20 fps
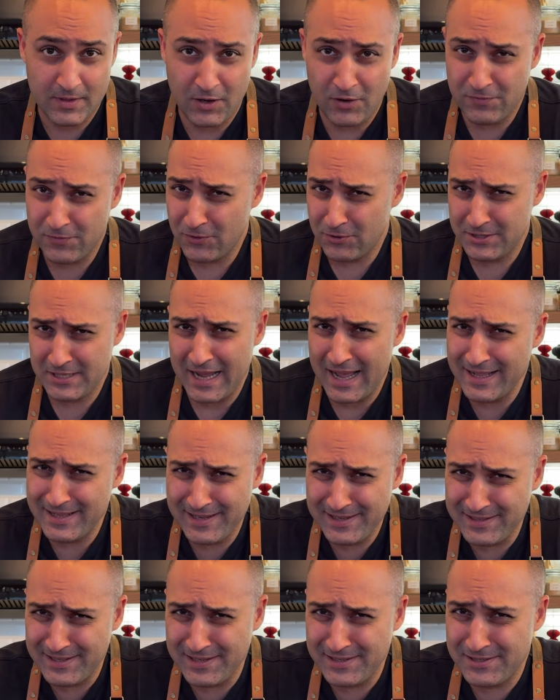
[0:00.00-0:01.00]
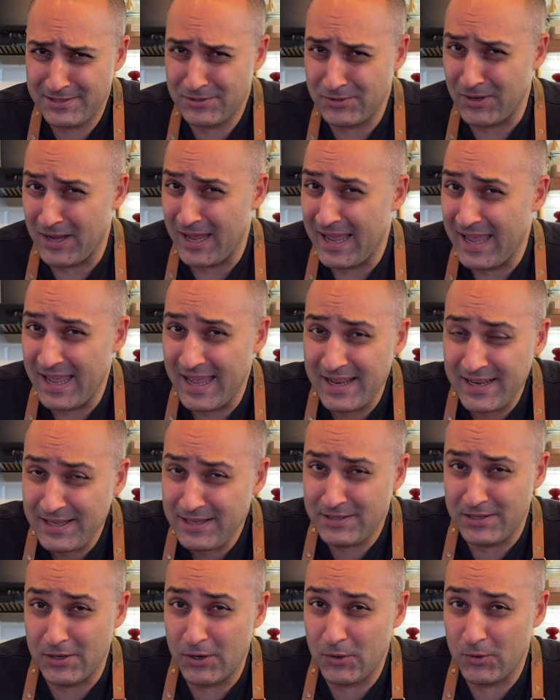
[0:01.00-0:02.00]
Of course, adding this to any
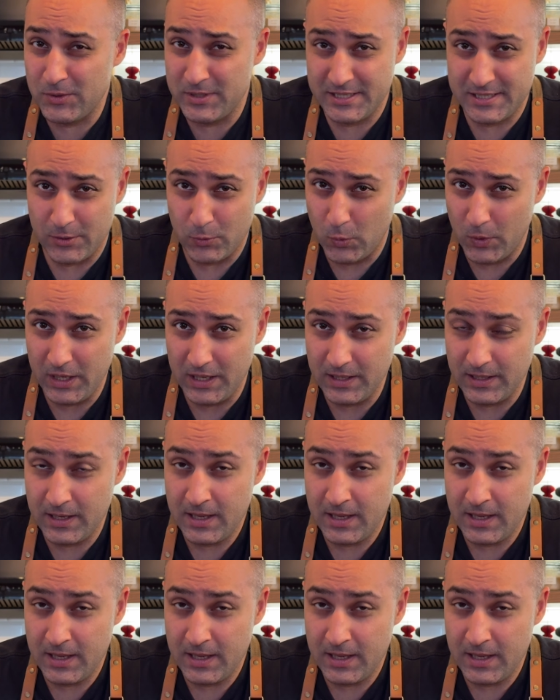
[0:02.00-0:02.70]
dough is a win,